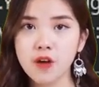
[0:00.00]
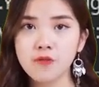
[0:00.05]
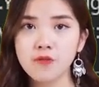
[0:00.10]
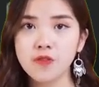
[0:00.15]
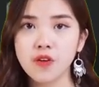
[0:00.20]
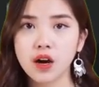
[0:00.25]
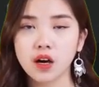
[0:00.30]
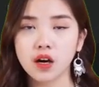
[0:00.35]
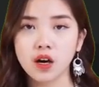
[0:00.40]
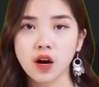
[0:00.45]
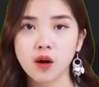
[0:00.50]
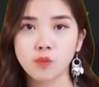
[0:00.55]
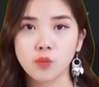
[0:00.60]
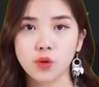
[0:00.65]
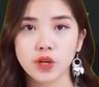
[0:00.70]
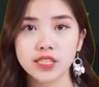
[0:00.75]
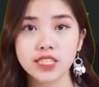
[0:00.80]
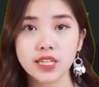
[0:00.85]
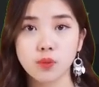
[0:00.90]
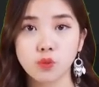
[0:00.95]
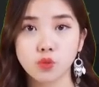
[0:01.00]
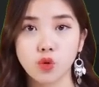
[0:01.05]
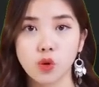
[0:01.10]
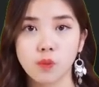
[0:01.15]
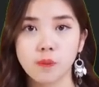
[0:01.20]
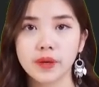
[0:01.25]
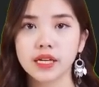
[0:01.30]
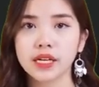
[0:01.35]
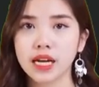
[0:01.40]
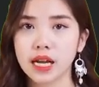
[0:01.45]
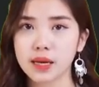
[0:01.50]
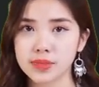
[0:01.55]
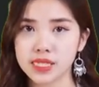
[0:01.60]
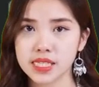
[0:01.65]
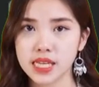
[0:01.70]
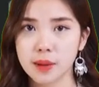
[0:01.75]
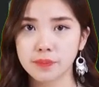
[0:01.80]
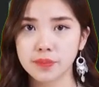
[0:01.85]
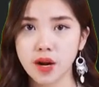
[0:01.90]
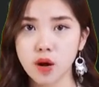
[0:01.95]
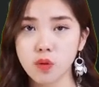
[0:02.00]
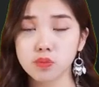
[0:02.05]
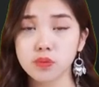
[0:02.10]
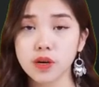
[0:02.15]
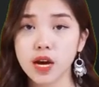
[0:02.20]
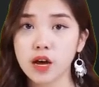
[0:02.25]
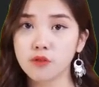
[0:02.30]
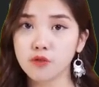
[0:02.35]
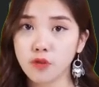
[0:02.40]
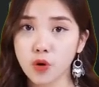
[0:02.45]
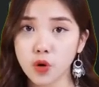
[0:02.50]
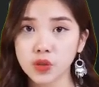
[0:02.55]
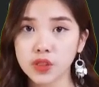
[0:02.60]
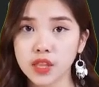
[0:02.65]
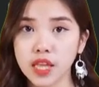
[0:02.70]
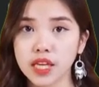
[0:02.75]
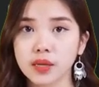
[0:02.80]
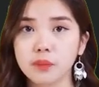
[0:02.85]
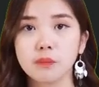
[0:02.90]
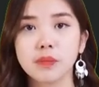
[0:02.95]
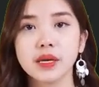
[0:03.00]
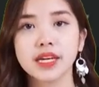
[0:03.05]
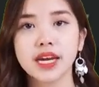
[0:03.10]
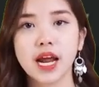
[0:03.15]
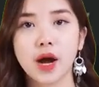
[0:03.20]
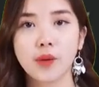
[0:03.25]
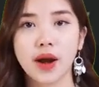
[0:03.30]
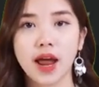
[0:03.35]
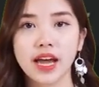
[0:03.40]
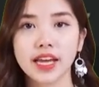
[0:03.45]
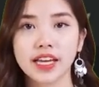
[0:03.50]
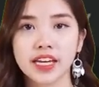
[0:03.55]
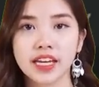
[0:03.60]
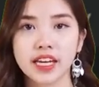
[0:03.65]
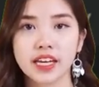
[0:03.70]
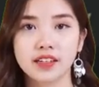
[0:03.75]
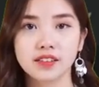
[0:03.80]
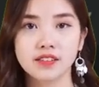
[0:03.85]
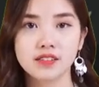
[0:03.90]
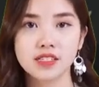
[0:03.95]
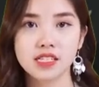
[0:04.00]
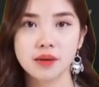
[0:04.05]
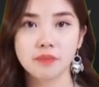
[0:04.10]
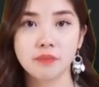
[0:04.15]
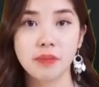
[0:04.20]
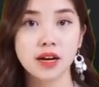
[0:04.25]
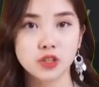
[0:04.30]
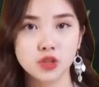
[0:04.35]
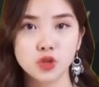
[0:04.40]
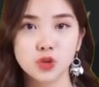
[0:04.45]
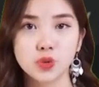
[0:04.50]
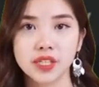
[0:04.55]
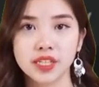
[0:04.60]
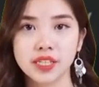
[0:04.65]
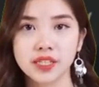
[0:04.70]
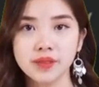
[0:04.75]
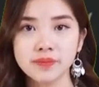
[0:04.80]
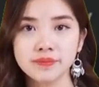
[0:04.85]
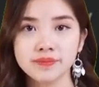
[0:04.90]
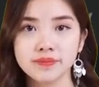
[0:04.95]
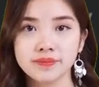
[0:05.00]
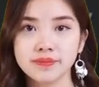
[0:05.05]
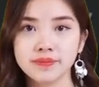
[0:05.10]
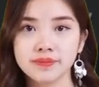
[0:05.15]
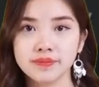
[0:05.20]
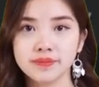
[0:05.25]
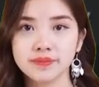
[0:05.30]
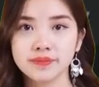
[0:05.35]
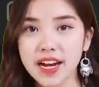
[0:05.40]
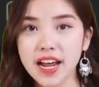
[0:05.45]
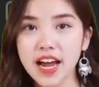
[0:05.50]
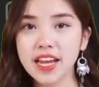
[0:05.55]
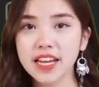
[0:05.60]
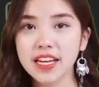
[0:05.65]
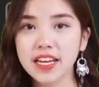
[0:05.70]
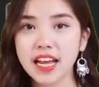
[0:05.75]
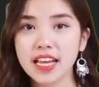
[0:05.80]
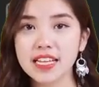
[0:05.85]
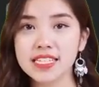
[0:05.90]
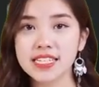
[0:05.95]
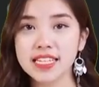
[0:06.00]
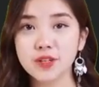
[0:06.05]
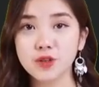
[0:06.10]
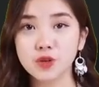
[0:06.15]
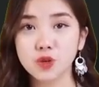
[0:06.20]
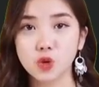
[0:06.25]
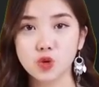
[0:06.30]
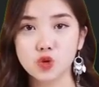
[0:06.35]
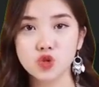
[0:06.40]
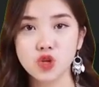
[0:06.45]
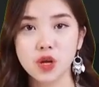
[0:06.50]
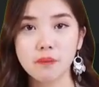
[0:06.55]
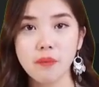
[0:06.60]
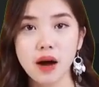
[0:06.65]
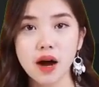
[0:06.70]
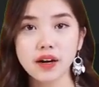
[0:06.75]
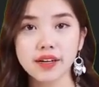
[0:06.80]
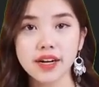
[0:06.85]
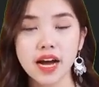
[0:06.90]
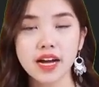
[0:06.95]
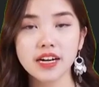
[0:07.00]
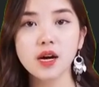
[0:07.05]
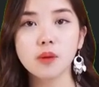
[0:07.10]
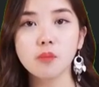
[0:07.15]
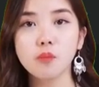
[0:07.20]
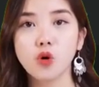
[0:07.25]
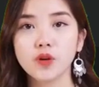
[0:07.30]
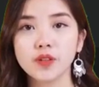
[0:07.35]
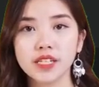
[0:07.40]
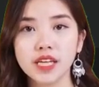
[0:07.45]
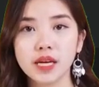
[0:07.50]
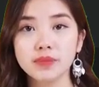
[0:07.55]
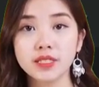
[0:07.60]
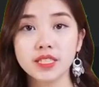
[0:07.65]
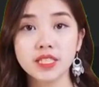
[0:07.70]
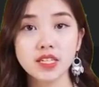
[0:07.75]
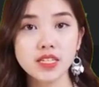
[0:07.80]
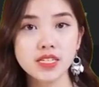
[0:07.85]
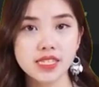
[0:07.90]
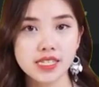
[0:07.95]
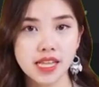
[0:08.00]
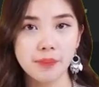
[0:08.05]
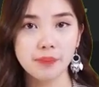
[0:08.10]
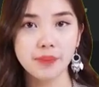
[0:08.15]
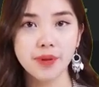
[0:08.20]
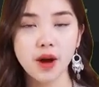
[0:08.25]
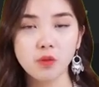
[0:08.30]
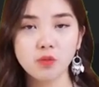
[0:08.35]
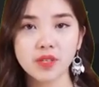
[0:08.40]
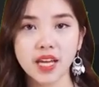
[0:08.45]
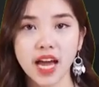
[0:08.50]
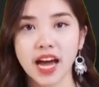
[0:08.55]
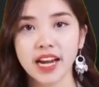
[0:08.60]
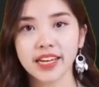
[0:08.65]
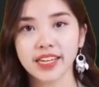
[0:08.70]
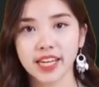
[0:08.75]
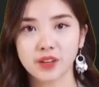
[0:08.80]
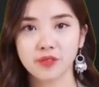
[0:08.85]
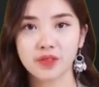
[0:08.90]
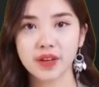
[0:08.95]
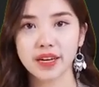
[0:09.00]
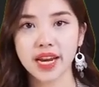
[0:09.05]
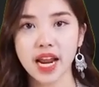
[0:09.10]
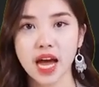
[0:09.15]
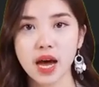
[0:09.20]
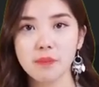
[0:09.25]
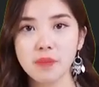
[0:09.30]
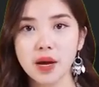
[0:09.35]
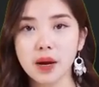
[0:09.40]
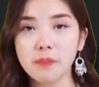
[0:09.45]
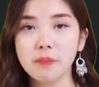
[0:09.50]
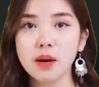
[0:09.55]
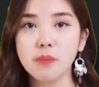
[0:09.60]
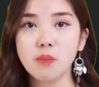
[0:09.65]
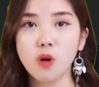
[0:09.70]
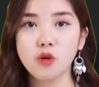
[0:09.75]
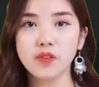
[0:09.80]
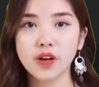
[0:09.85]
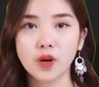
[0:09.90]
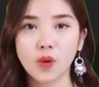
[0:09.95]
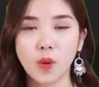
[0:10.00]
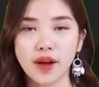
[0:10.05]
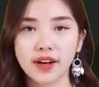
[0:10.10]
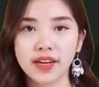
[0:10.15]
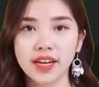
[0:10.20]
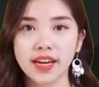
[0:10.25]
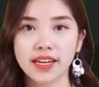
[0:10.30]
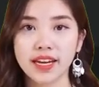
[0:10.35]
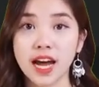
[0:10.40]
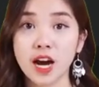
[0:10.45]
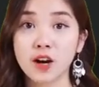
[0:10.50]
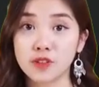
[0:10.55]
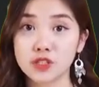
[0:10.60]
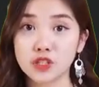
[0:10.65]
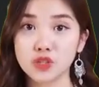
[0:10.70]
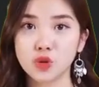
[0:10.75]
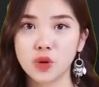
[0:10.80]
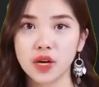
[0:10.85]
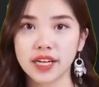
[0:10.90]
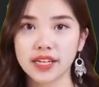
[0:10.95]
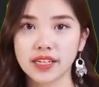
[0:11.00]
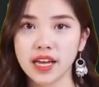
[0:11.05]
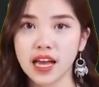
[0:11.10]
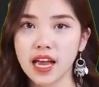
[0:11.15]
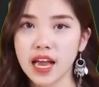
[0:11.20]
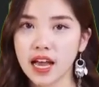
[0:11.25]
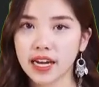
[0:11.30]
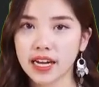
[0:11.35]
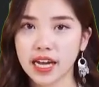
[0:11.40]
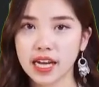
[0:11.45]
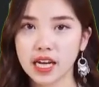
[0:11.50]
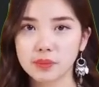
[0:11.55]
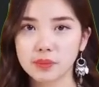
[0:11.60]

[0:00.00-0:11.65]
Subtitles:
They will look exactly like they do now, only buried under 20 feet of ash and burned out rubble that we once called our civilization. Or yeah, maybe like small glasses.